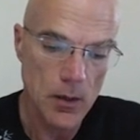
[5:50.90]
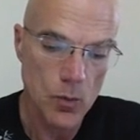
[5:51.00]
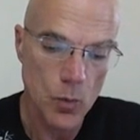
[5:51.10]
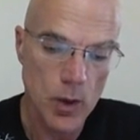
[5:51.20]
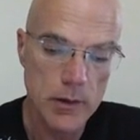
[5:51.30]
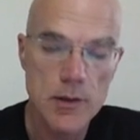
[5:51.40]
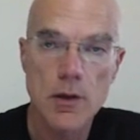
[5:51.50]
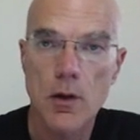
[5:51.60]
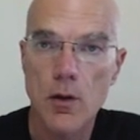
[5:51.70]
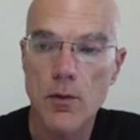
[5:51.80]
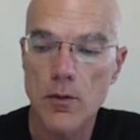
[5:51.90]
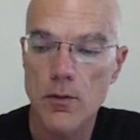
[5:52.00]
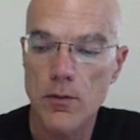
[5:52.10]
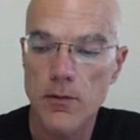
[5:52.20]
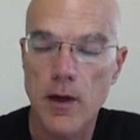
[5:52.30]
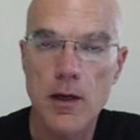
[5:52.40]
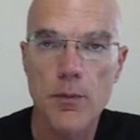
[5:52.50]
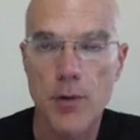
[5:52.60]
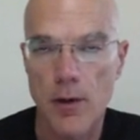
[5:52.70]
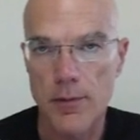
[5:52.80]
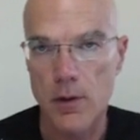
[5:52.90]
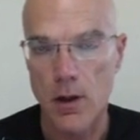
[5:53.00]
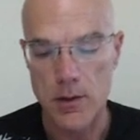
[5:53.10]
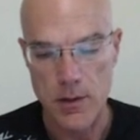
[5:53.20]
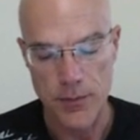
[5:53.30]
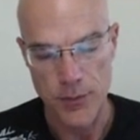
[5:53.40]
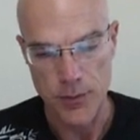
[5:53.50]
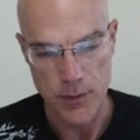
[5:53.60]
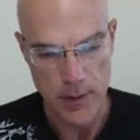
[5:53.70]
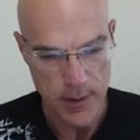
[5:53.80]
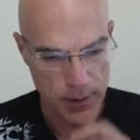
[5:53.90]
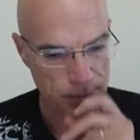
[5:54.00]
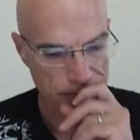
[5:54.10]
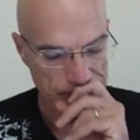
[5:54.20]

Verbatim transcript: What is your final profit loss if you do this?